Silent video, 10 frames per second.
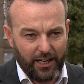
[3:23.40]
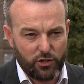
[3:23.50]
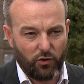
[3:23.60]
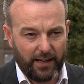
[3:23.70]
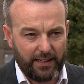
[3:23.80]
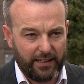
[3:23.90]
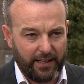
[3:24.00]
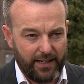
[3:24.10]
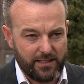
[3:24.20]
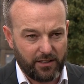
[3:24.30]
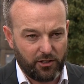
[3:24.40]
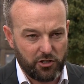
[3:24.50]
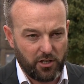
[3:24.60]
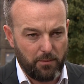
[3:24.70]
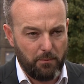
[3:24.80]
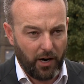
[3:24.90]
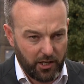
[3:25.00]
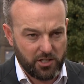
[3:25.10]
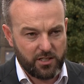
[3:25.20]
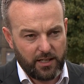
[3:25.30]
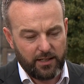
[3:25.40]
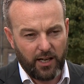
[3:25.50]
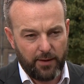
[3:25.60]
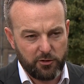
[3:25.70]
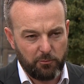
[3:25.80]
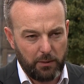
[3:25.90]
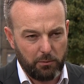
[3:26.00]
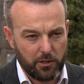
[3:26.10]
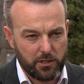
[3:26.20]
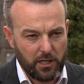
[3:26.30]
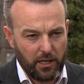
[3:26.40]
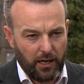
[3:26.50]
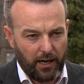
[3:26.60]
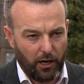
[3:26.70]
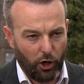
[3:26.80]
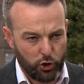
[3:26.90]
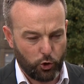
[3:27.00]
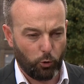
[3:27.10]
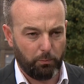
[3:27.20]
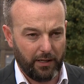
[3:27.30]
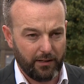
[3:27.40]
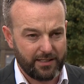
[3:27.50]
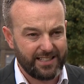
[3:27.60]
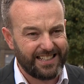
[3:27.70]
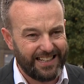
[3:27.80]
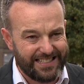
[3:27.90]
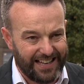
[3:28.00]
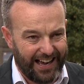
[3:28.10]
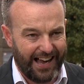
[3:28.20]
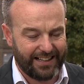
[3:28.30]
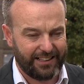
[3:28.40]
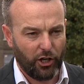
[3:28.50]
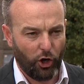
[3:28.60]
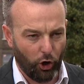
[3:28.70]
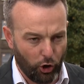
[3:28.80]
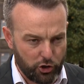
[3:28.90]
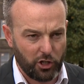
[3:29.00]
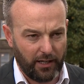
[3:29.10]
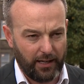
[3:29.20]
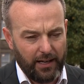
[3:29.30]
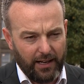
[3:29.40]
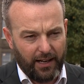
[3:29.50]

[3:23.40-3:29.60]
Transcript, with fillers: is recognise that there's an emergency in terms of people's uh, household bills and she needs to act urgently.